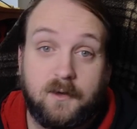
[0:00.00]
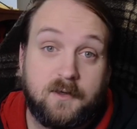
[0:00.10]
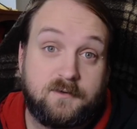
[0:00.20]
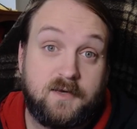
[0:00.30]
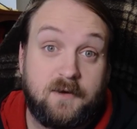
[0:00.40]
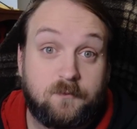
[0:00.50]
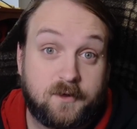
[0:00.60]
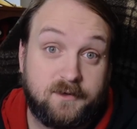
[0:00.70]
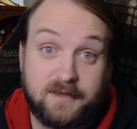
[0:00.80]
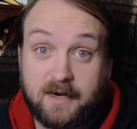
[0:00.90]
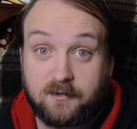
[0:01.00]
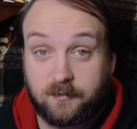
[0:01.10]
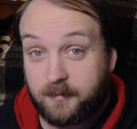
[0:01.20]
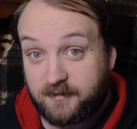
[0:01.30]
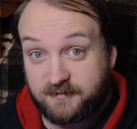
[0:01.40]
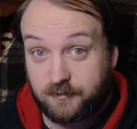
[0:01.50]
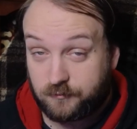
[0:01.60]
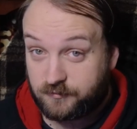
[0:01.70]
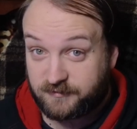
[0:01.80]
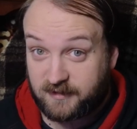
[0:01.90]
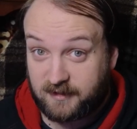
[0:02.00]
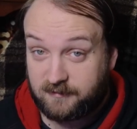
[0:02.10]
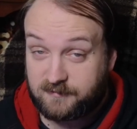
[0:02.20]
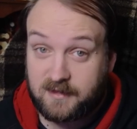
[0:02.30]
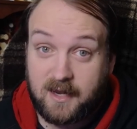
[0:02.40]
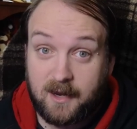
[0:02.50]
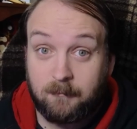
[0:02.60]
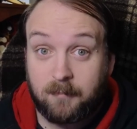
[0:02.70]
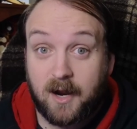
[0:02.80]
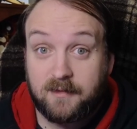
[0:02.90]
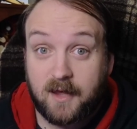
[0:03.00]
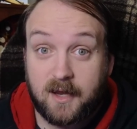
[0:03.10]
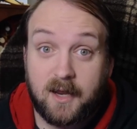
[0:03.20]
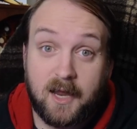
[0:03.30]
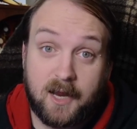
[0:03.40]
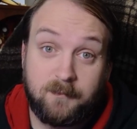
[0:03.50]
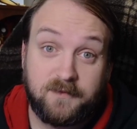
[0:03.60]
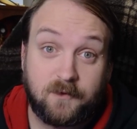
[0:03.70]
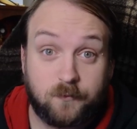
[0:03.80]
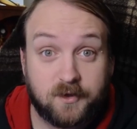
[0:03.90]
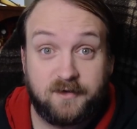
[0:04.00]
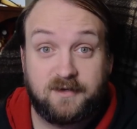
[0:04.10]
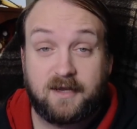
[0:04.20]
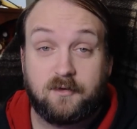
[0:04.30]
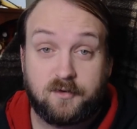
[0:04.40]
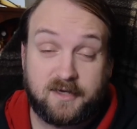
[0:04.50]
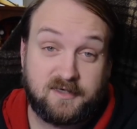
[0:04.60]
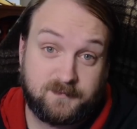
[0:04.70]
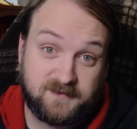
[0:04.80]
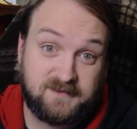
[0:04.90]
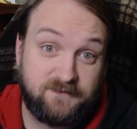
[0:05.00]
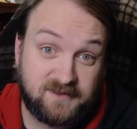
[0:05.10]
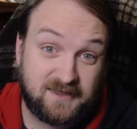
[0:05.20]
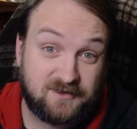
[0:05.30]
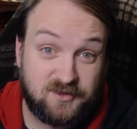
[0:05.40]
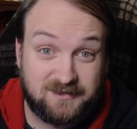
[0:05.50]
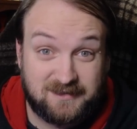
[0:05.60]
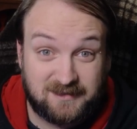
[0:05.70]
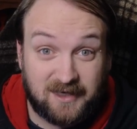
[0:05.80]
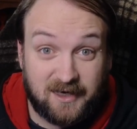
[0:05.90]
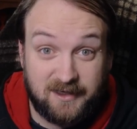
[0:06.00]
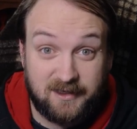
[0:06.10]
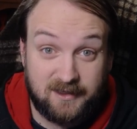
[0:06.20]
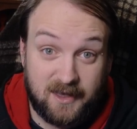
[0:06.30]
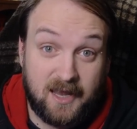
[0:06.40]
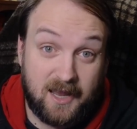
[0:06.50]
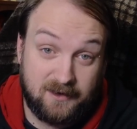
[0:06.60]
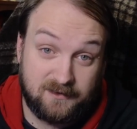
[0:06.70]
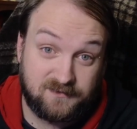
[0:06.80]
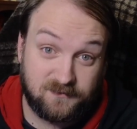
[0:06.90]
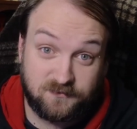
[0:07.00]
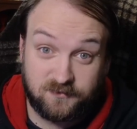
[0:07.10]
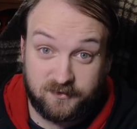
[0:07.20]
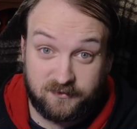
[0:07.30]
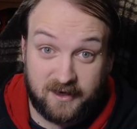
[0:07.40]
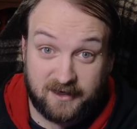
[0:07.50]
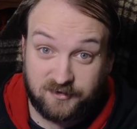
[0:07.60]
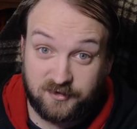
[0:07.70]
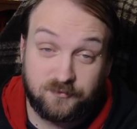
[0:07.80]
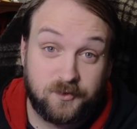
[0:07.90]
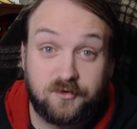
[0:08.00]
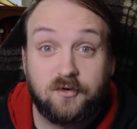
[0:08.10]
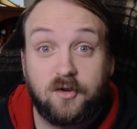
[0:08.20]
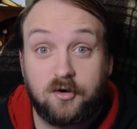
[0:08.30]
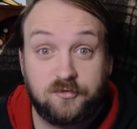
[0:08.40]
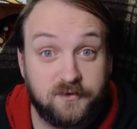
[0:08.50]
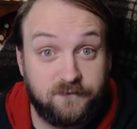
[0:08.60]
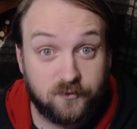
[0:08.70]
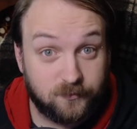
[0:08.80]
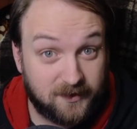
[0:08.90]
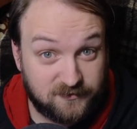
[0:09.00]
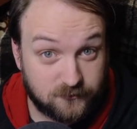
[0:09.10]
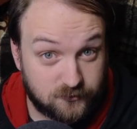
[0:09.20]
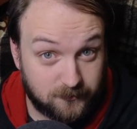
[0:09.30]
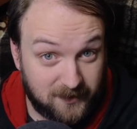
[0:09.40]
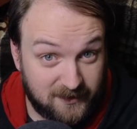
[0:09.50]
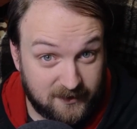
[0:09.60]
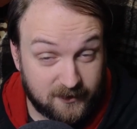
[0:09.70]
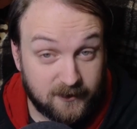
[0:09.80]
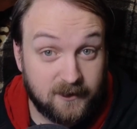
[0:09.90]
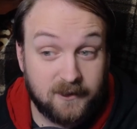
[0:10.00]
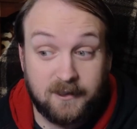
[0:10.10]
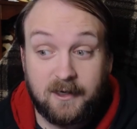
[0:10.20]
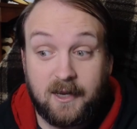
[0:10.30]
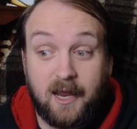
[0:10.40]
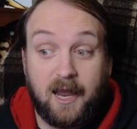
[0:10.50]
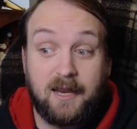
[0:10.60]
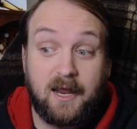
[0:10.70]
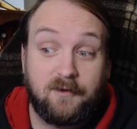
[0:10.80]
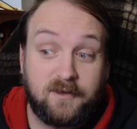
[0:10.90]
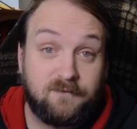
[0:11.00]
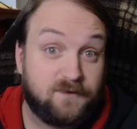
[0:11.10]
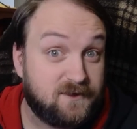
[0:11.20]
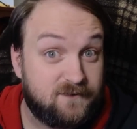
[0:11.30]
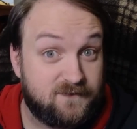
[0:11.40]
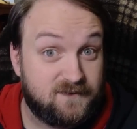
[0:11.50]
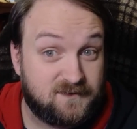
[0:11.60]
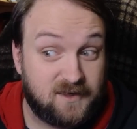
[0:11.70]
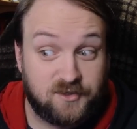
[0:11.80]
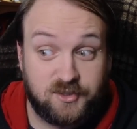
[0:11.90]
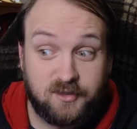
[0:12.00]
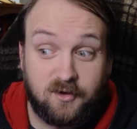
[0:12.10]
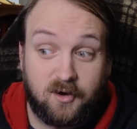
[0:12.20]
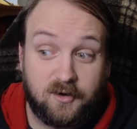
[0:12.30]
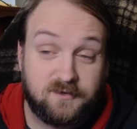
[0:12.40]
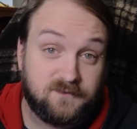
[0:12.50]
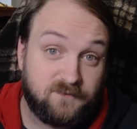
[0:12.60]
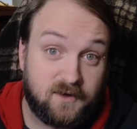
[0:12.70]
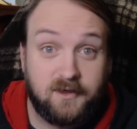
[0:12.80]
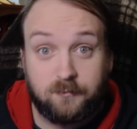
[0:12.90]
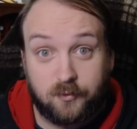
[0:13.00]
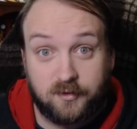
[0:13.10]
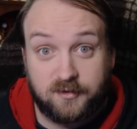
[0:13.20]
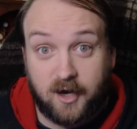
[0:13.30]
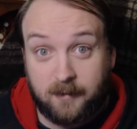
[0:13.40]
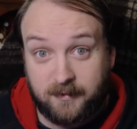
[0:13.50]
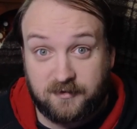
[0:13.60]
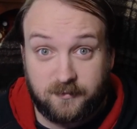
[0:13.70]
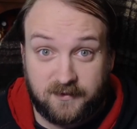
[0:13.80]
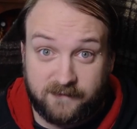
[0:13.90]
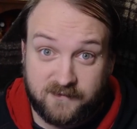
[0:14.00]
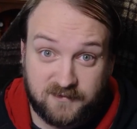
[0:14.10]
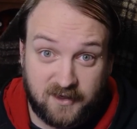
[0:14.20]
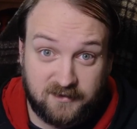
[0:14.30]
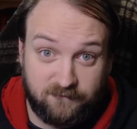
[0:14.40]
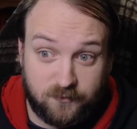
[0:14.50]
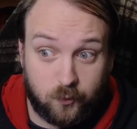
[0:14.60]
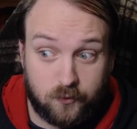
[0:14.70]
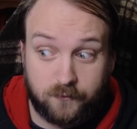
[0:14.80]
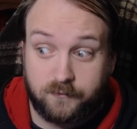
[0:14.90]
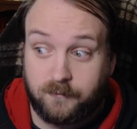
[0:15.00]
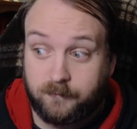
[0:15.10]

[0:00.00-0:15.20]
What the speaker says: Today we're going to tackle a bit of social science. By that, I mean that we're going to take a look at a specific section of society and its social interactions, which are largely fueled by social media, and how they affected the discussion on some very important topics within the scientific world.